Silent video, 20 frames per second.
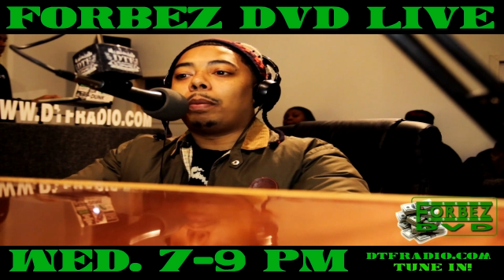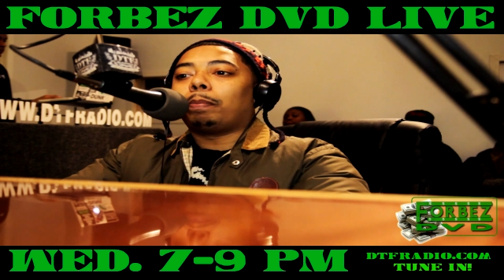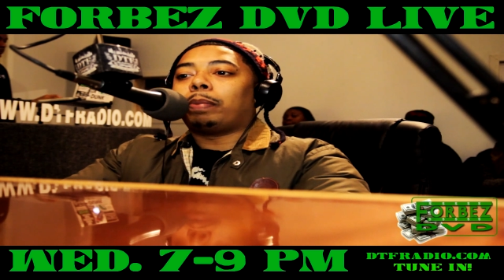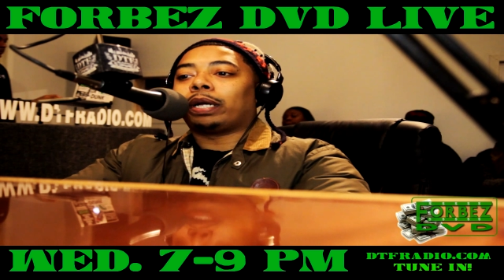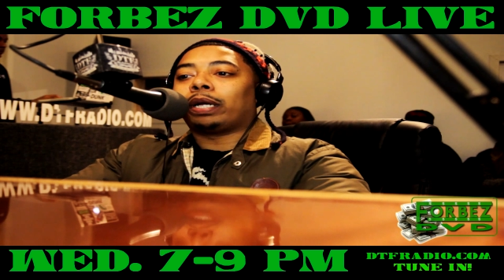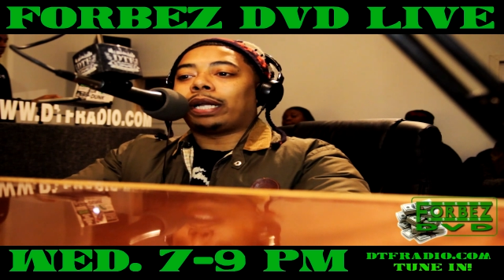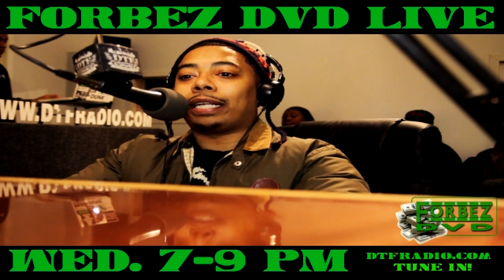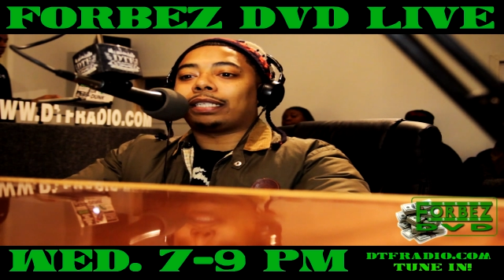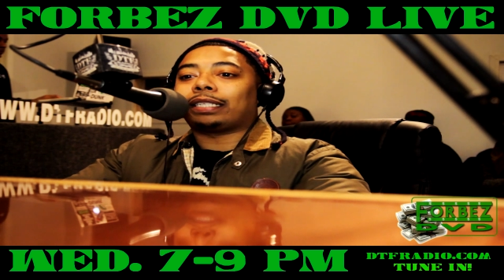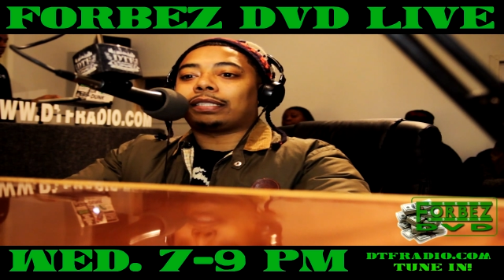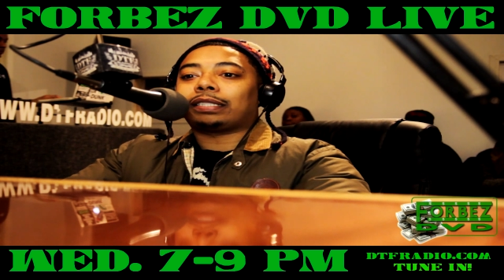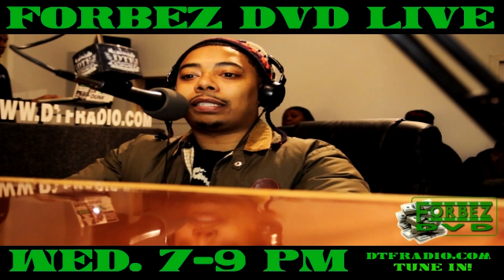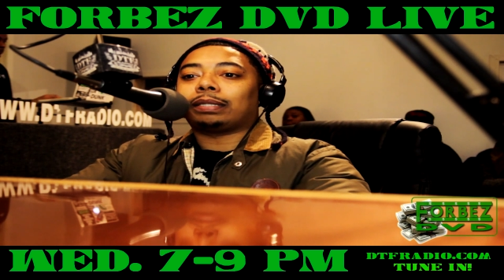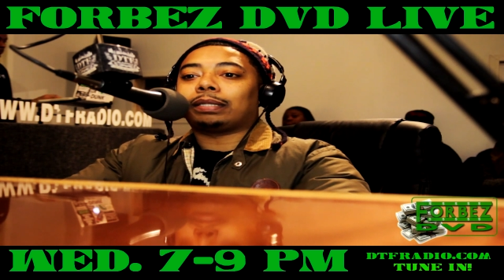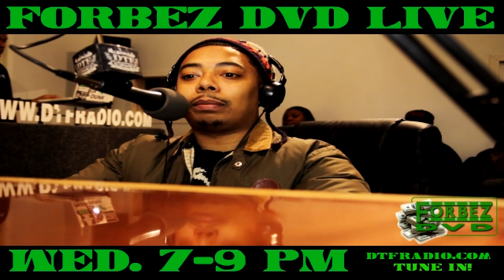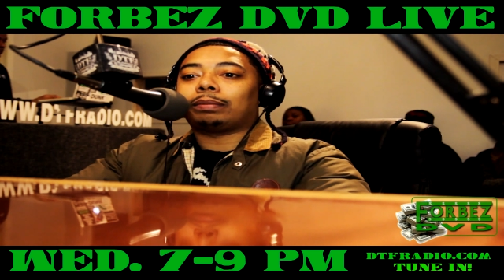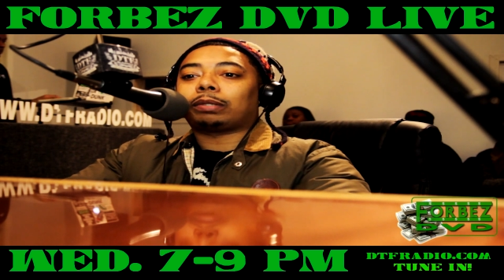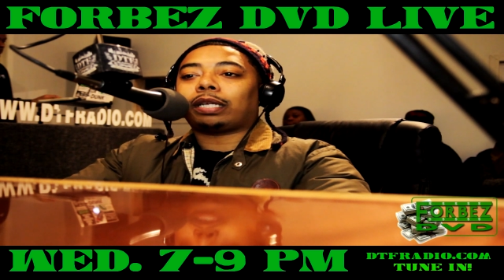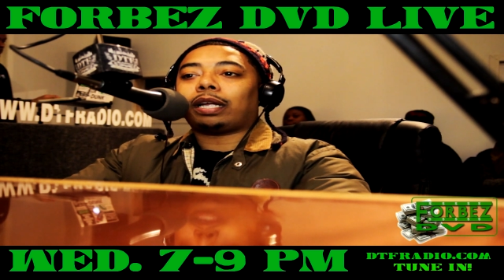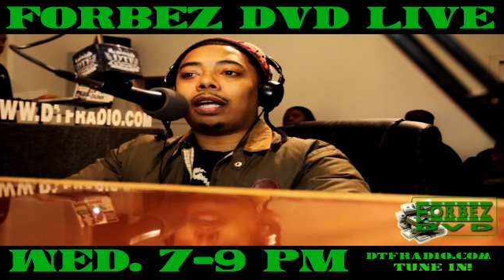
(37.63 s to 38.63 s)
But at the
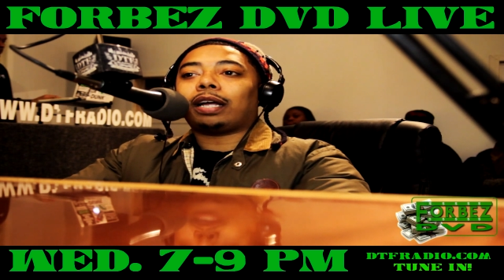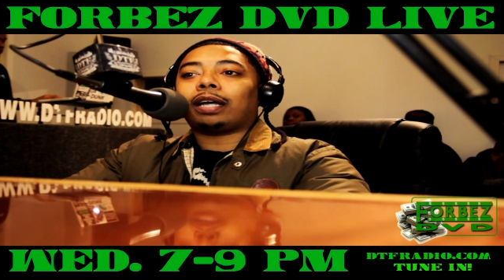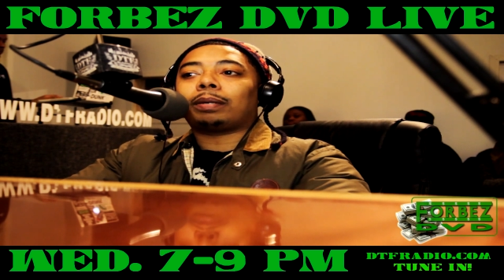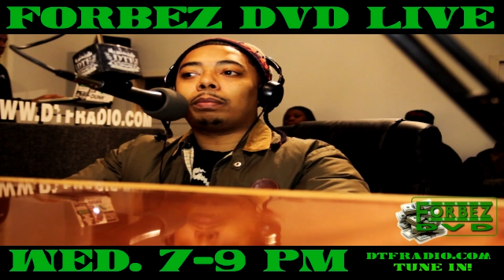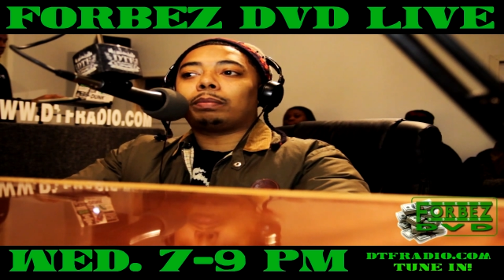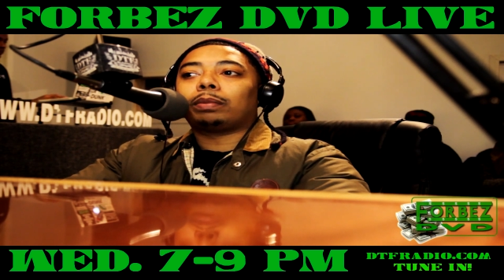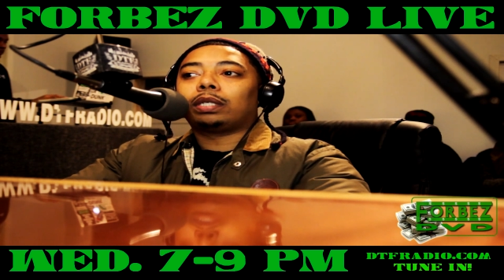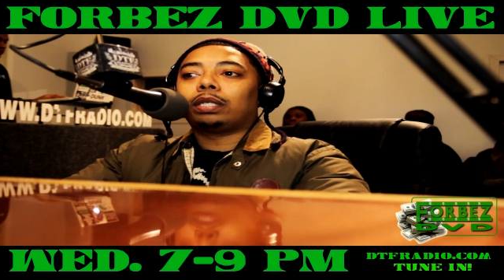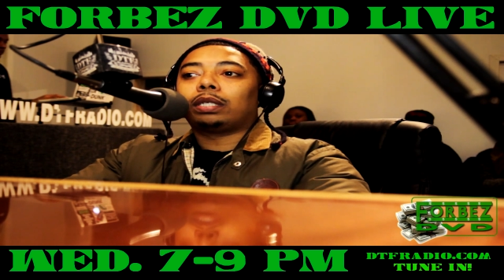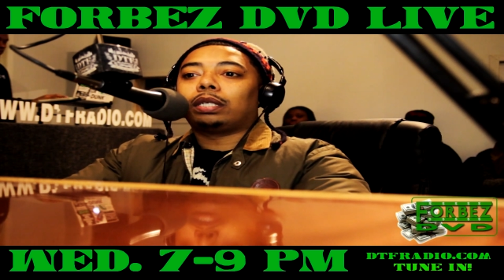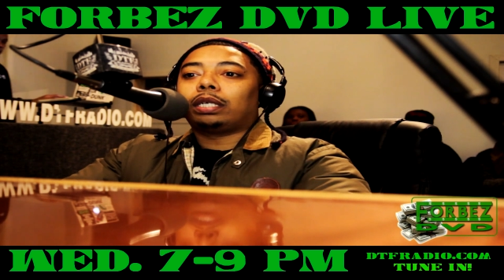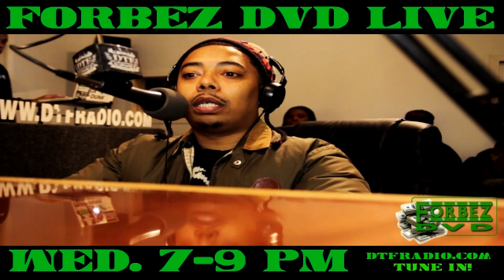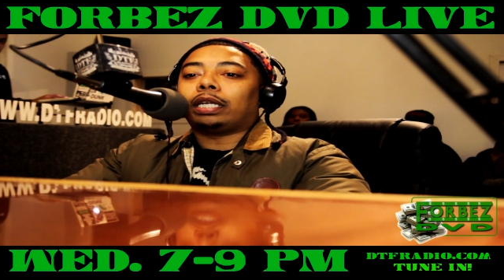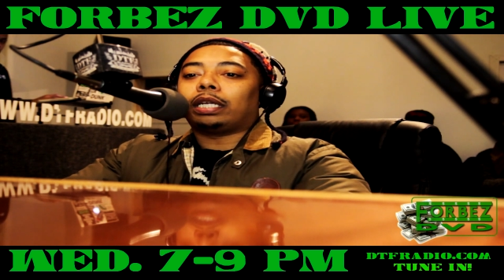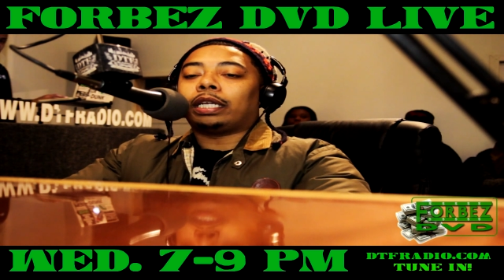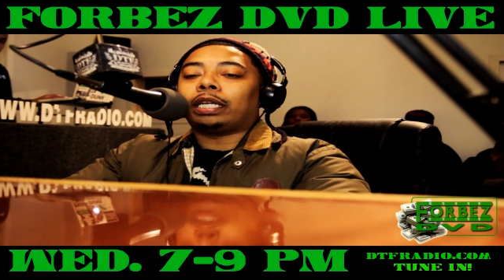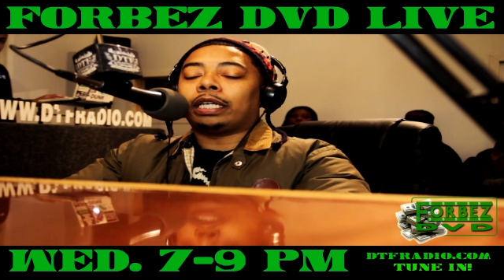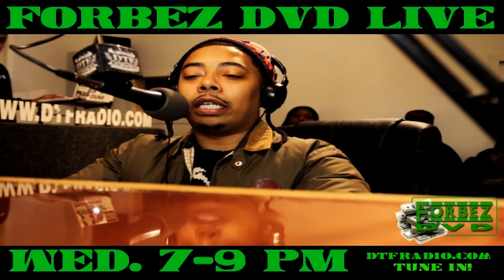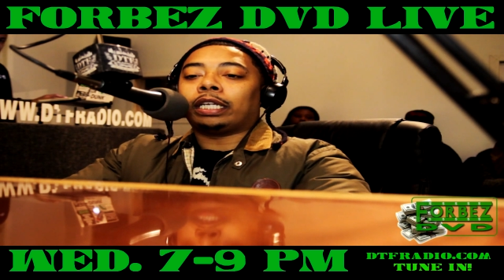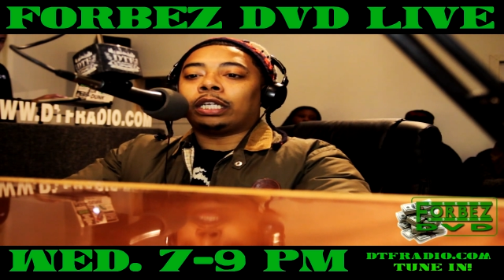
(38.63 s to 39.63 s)
same time,
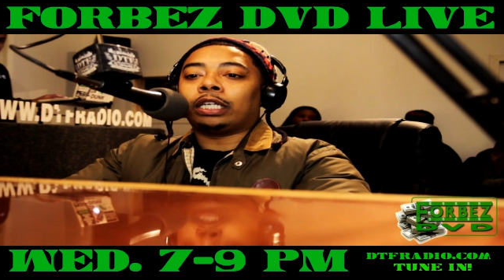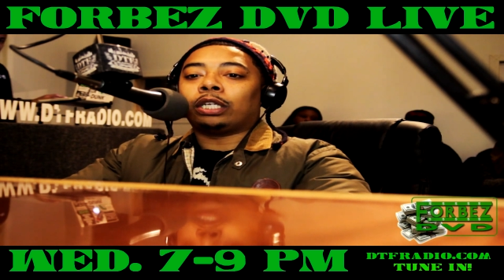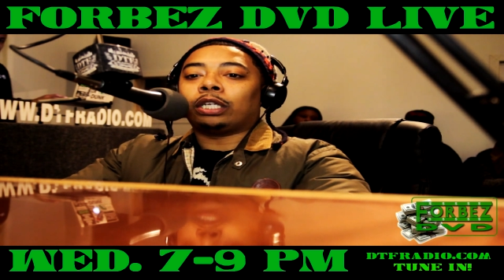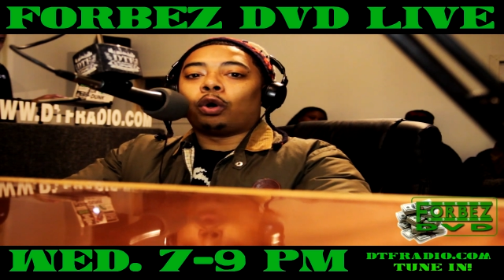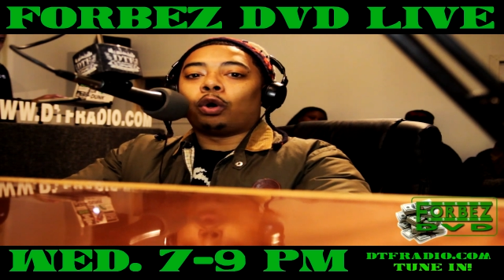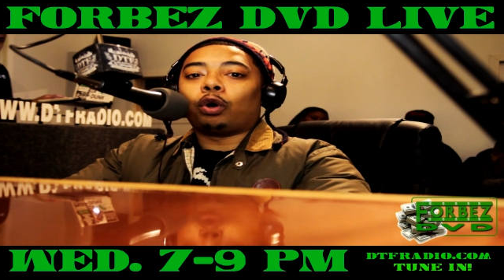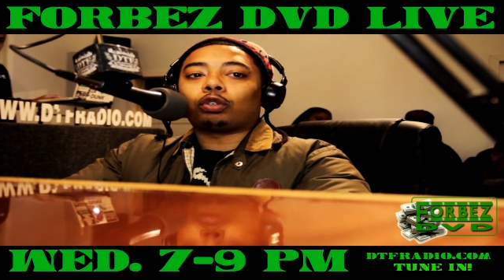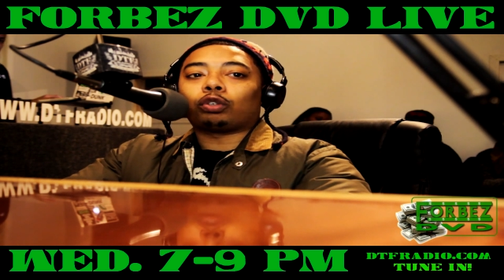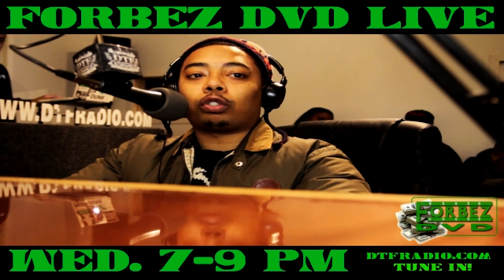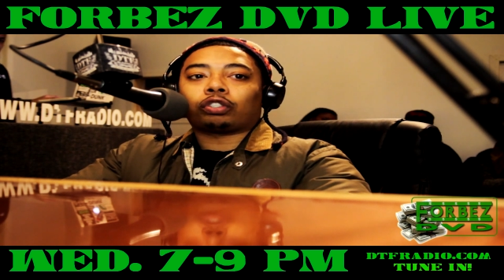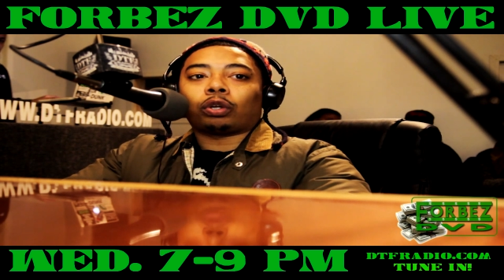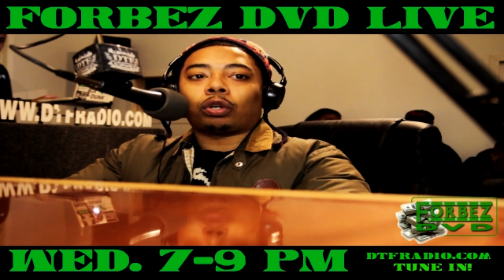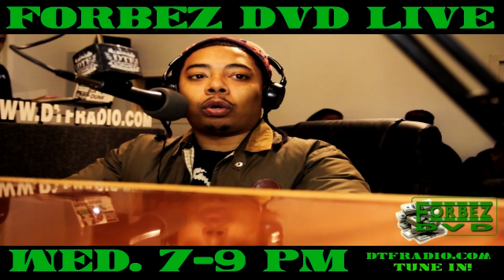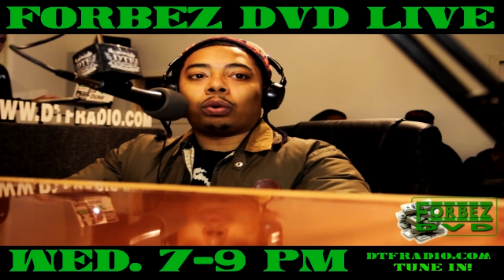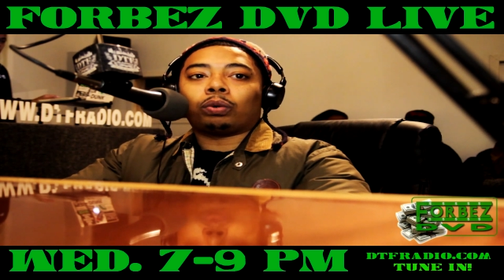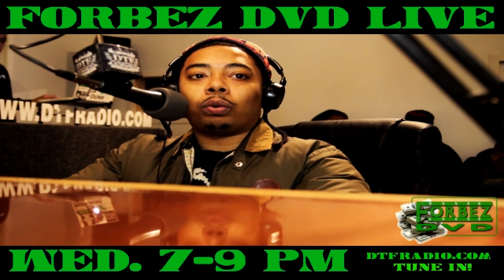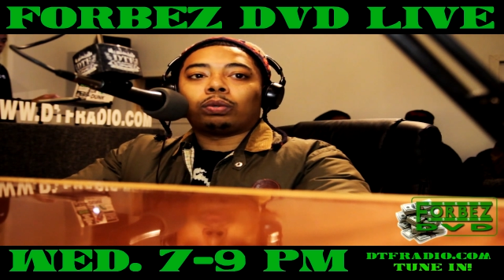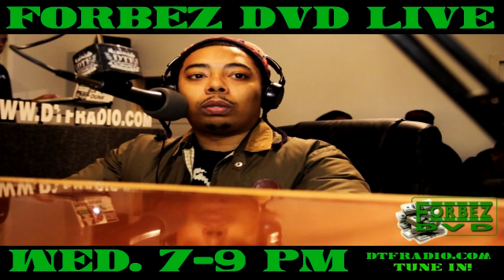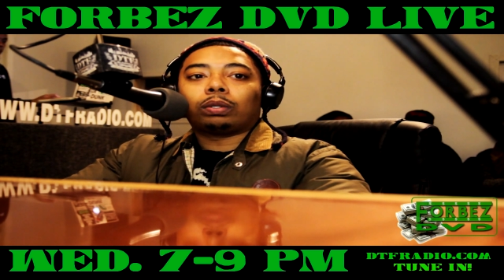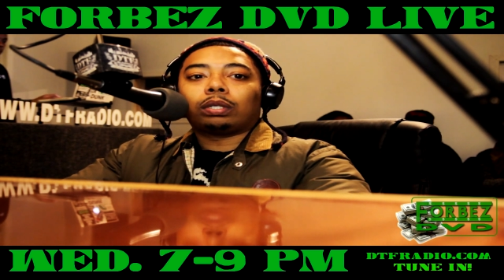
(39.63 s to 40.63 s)
it, it
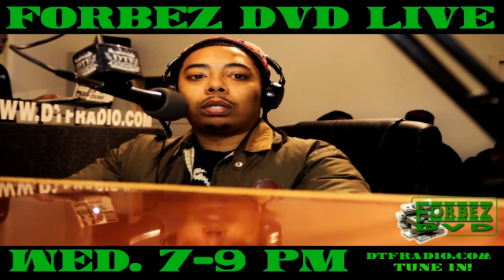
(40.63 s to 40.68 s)
also